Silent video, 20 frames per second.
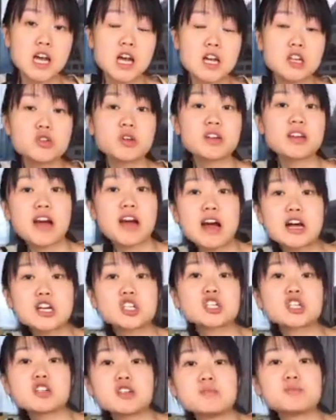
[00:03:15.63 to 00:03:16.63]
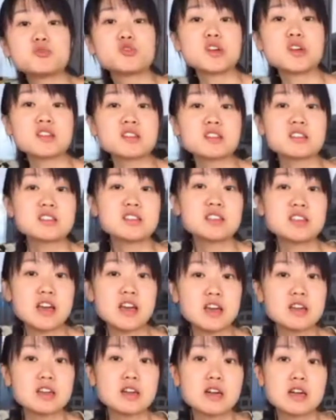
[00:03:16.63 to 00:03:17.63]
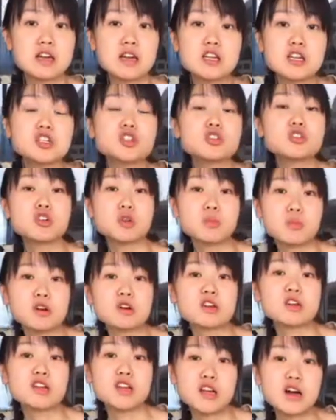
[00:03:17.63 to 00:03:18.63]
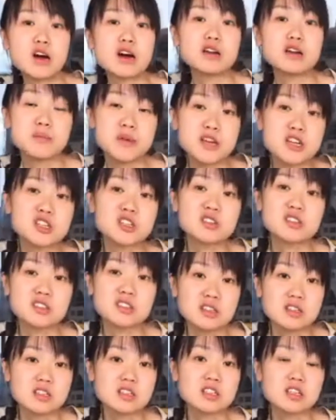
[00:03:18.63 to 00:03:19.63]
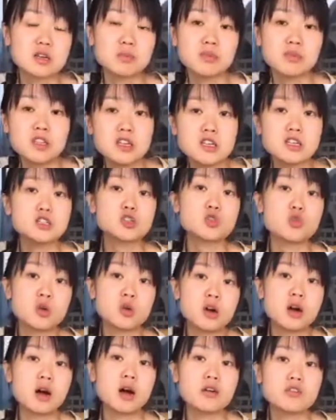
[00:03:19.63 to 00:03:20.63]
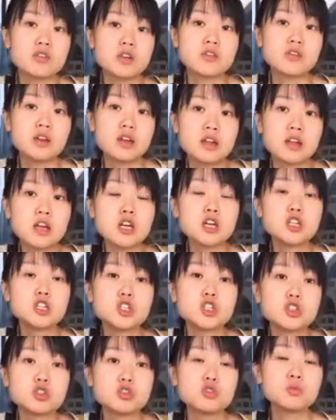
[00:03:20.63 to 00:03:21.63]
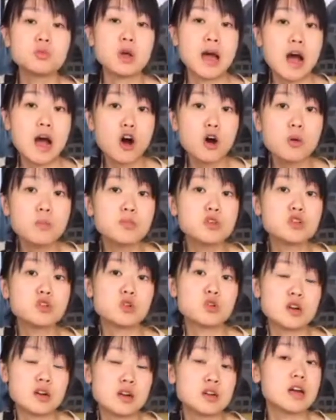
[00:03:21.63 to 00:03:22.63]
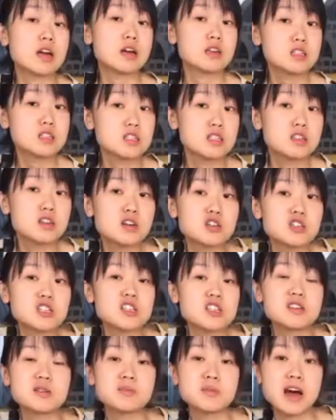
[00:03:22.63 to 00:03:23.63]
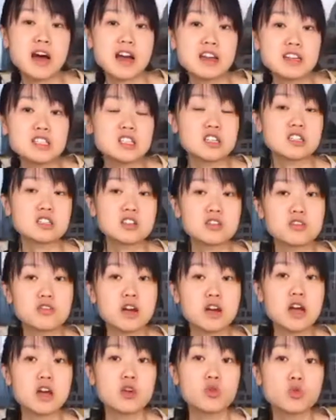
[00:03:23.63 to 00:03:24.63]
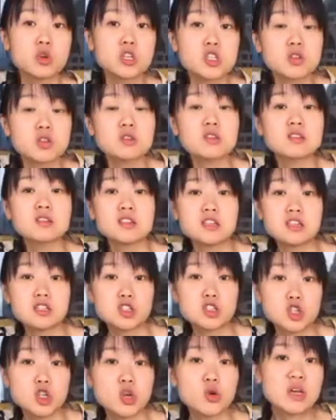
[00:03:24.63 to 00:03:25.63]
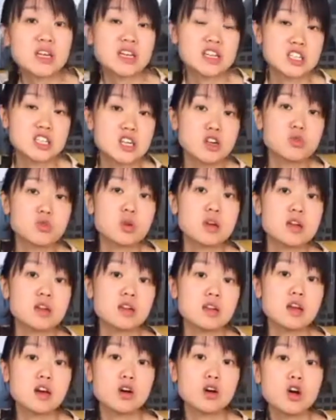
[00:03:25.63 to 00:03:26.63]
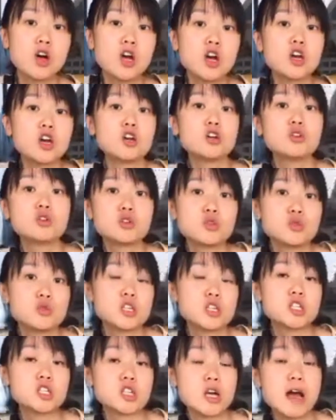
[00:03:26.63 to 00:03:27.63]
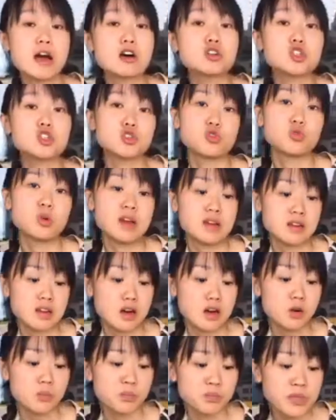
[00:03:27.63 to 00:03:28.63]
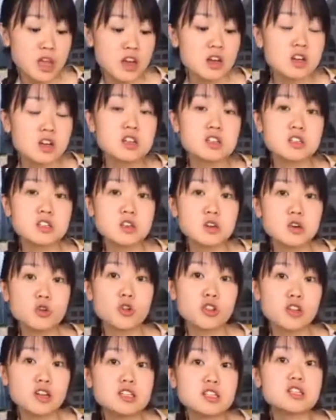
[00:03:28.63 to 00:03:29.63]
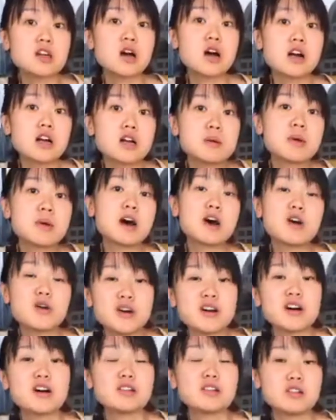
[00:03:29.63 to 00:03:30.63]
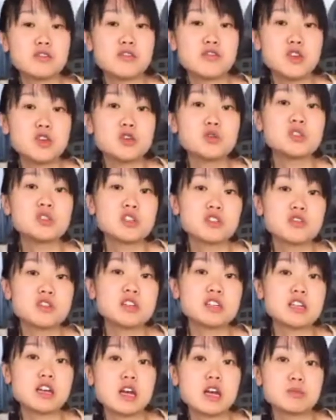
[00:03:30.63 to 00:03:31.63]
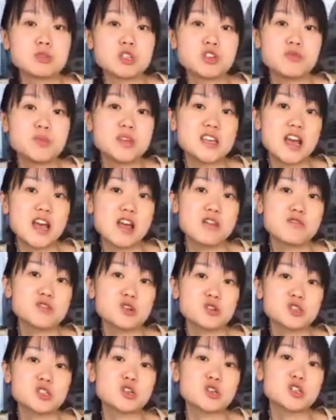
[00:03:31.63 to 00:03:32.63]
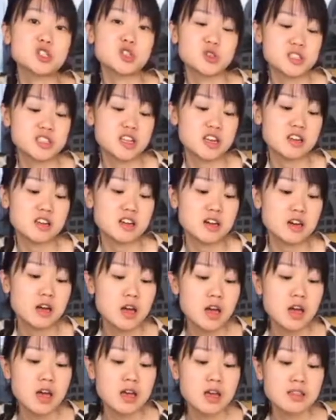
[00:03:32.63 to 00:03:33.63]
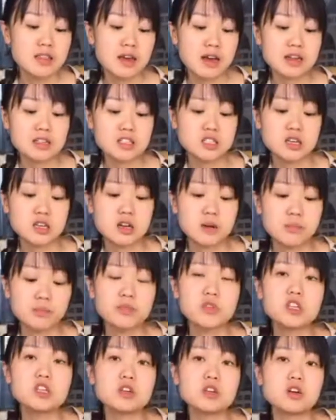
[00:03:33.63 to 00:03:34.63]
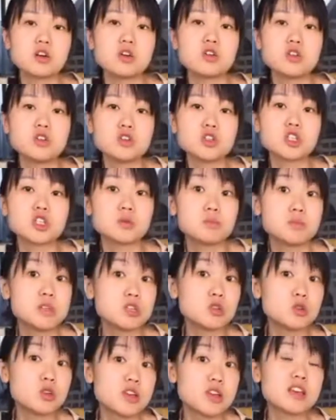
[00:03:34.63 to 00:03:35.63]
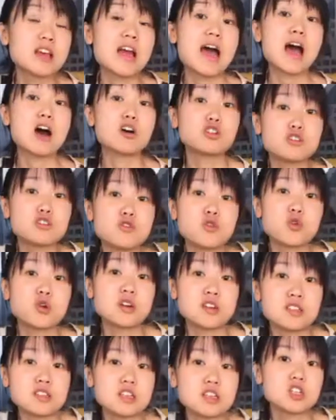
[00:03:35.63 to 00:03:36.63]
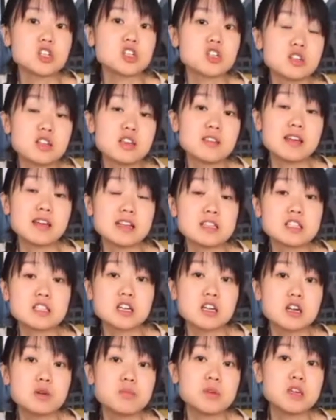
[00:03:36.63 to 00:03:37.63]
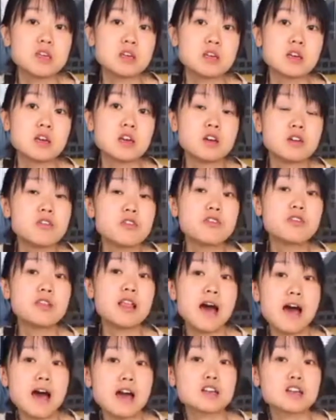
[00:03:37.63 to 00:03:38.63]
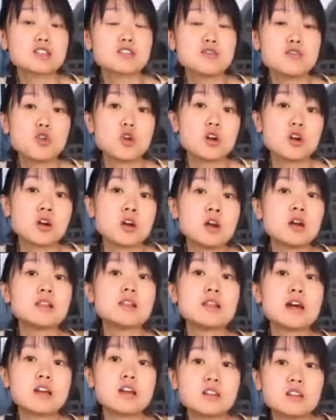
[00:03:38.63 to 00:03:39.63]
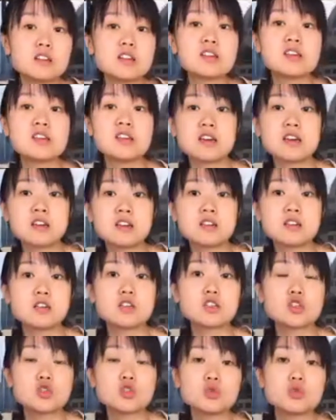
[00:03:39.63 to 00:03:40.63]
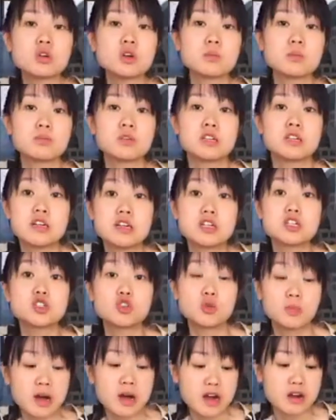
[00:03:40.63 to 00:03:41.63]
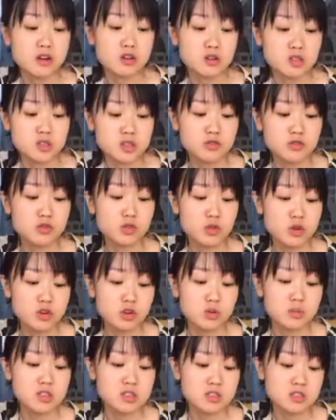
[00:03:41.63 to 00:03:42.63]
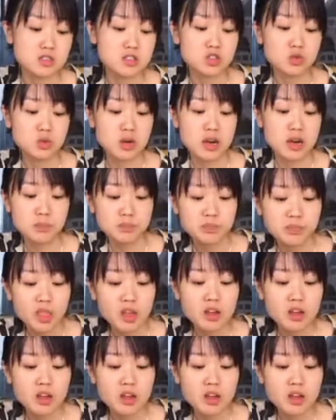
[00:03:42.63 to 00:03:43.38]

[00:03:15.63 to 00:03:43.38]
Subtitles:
And you can actually bring this data into your marketing automation system, lead score off of it, to help your SDR team identify which are the leads showing intent right now, who to reach out to right now. So let's talk about a few different types of behavioral social data that you should be looking out for. Essentially, that's going to be flags for likely candidates who are potential buyers for your business, right?